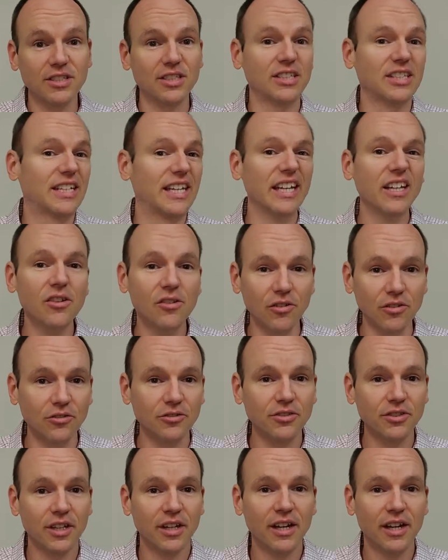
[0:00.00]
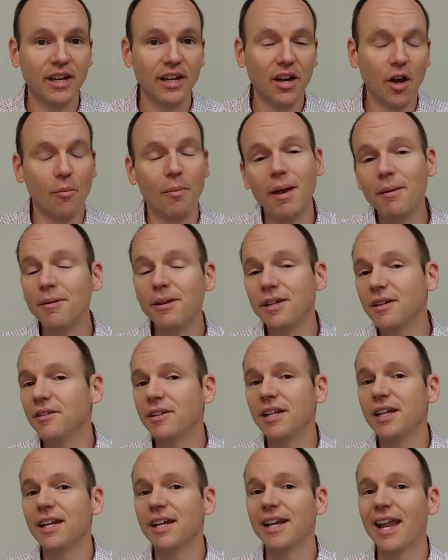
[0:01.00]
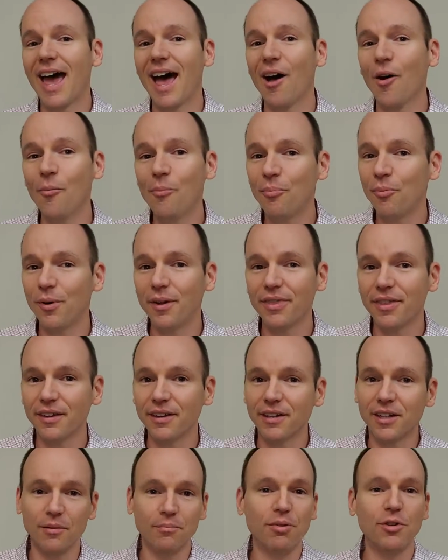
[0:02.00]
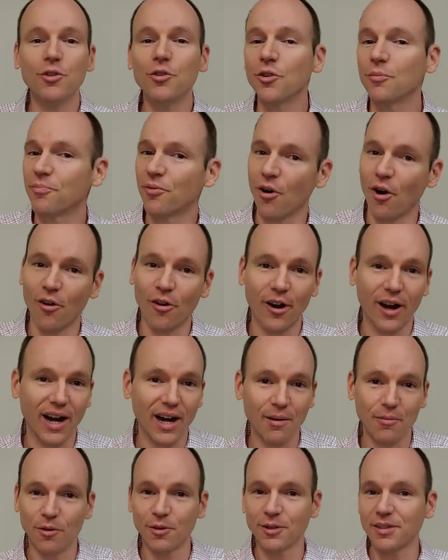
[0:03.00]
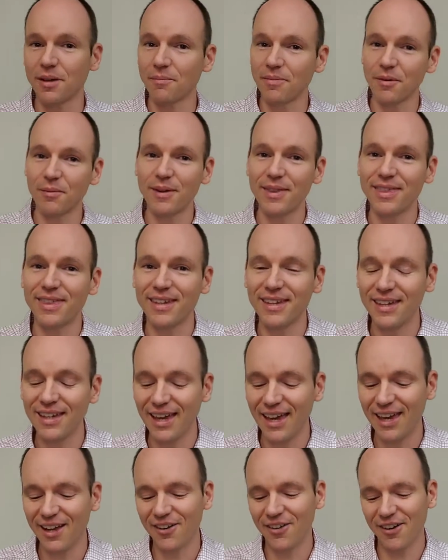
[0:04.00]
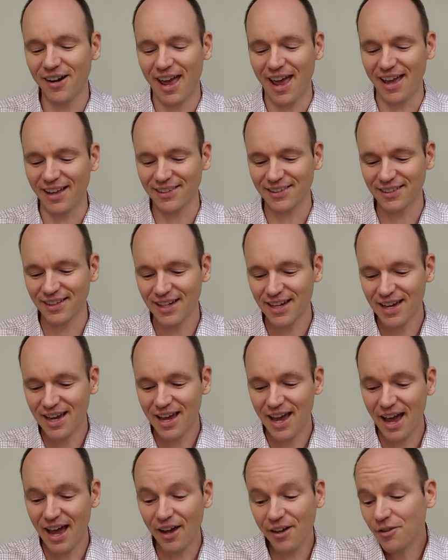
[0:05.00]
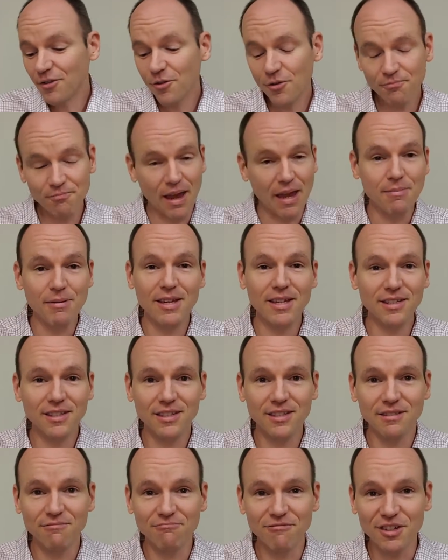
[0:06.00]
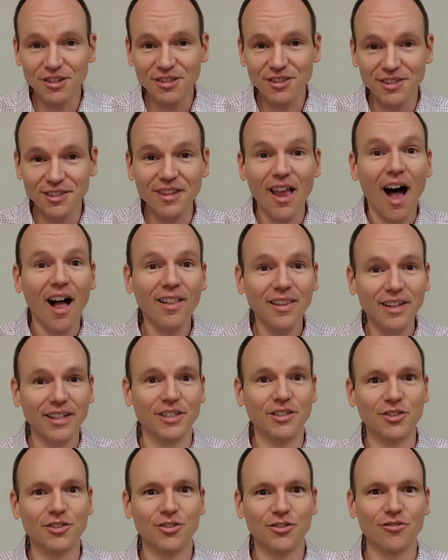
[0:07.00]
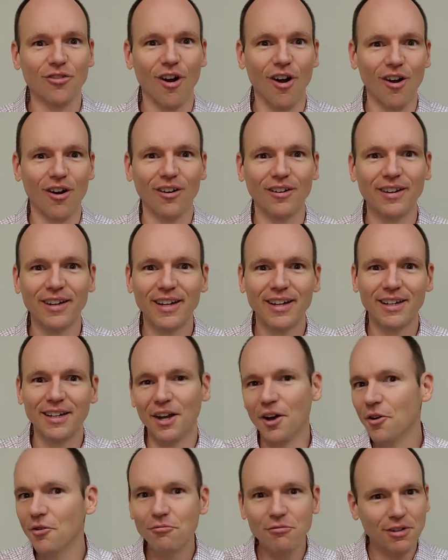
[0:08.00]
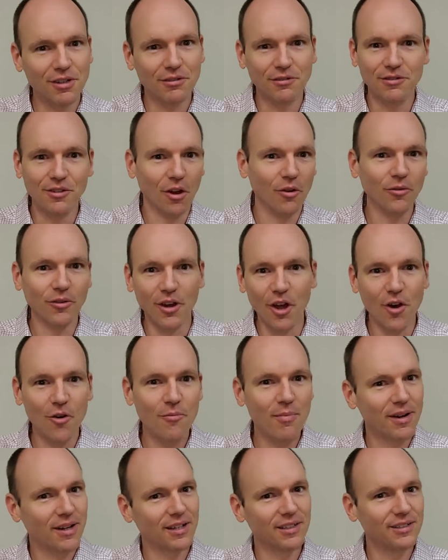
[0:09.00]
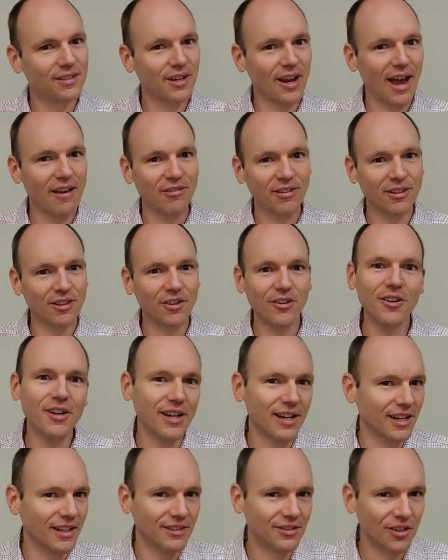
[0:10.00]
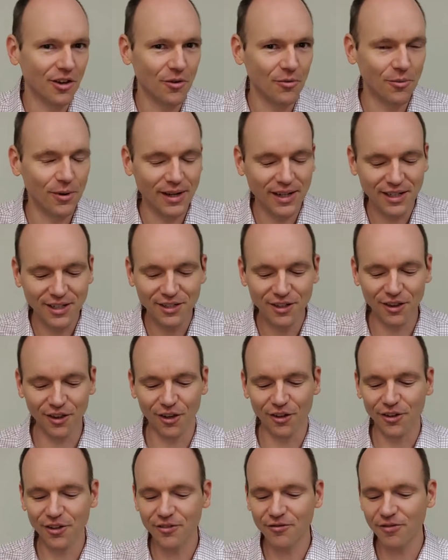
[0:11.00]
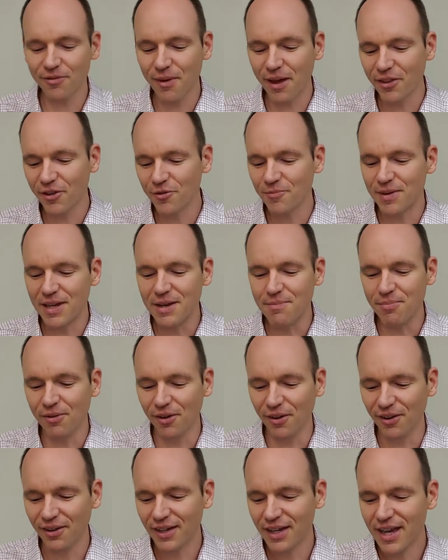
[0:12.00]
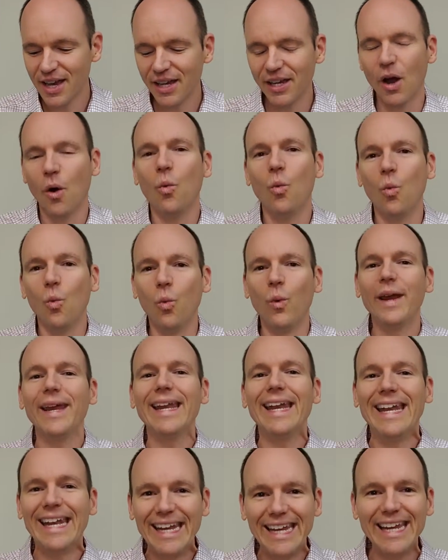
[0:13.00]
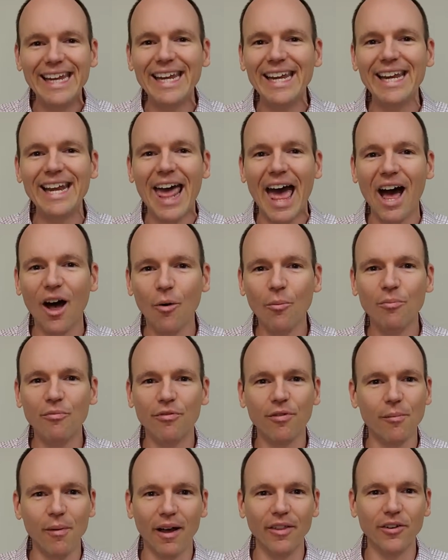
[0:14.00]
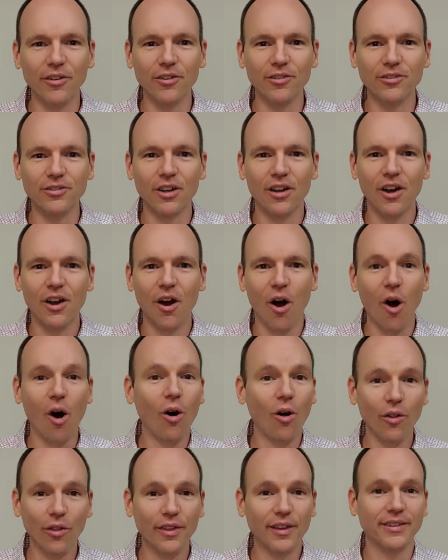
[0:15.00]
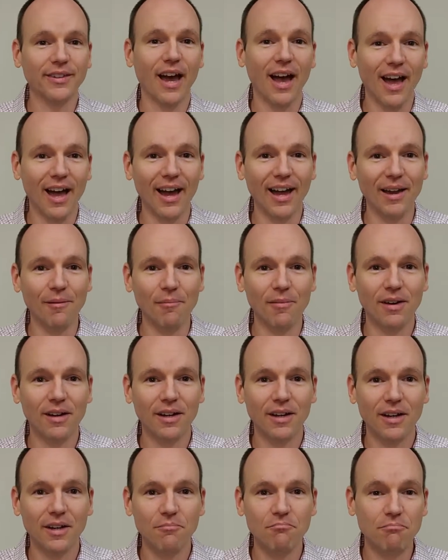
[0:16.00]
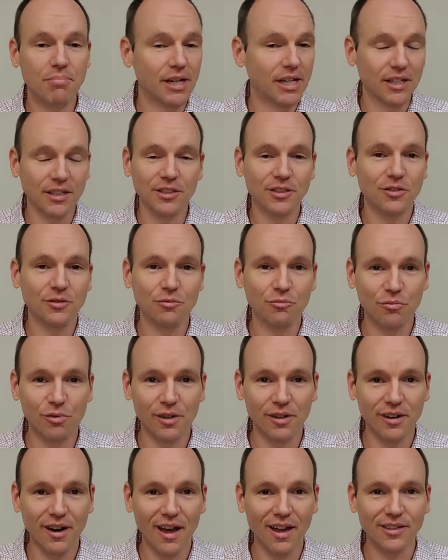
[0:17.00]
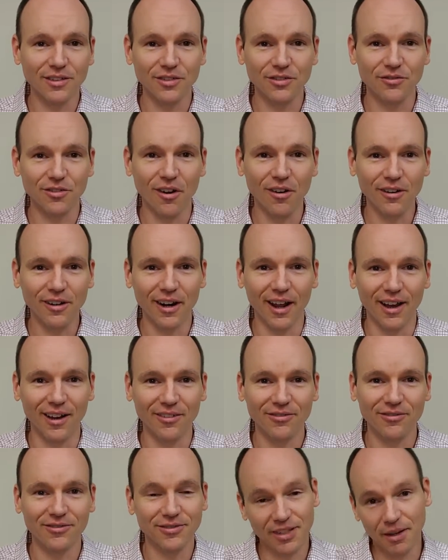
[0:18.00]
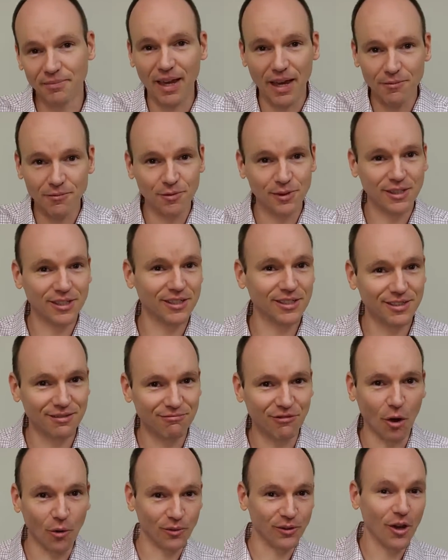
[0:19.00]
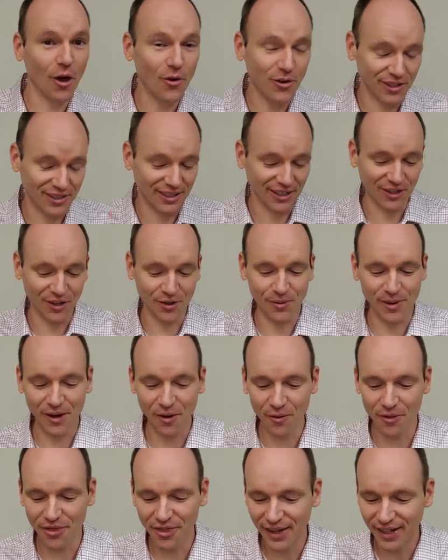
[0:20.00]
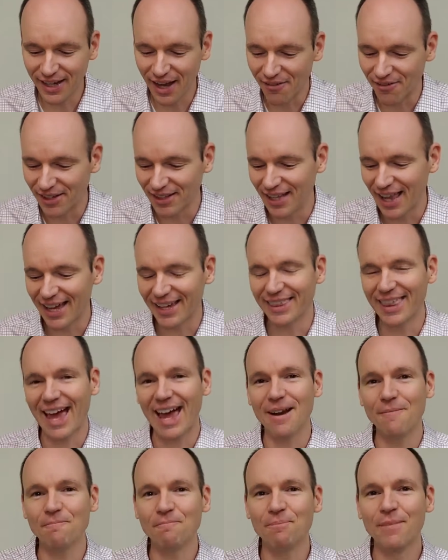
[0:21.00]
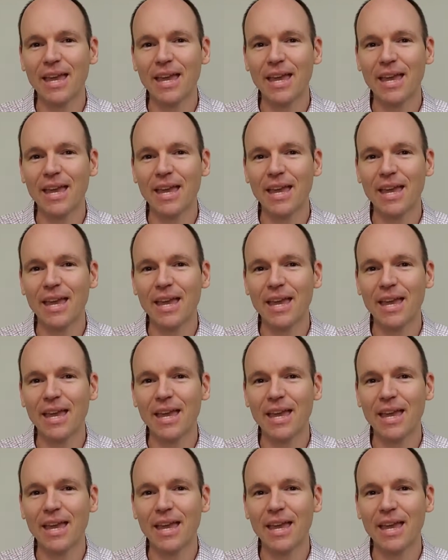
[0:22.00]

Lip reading: skills. Or maybe you needed help with a computer program or something with the internet. Or maybe it's just knowledge strong. You don't know because you haven't learned it, and so we need to learn from other people. We need help from others all the time because we're not strong enough. Sometimes we just don't notice it or we don't think of it like that.